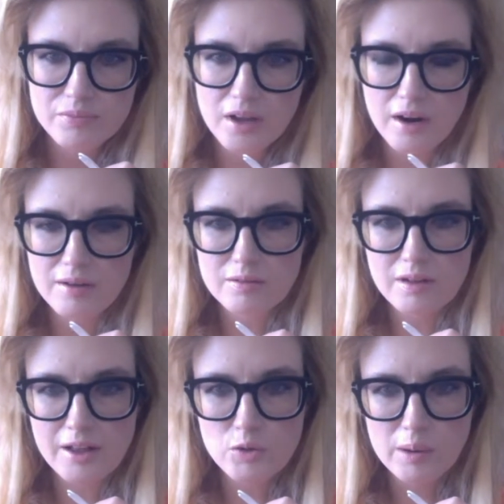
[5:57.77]
I'm
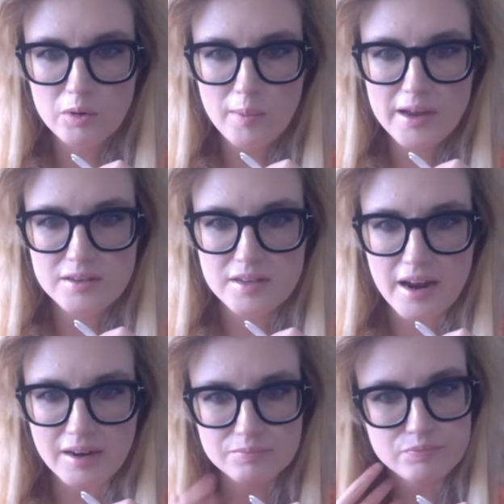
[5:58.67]
glad you were able to make it
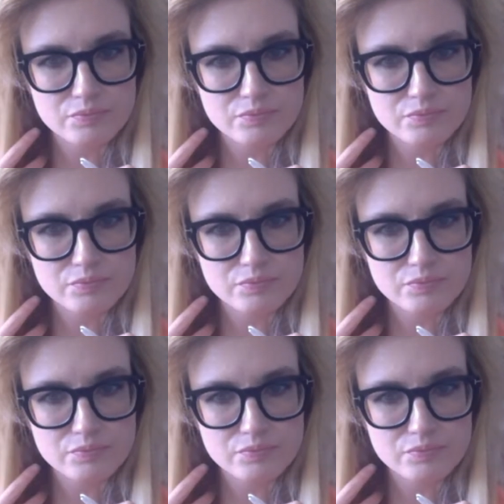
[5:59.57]
today.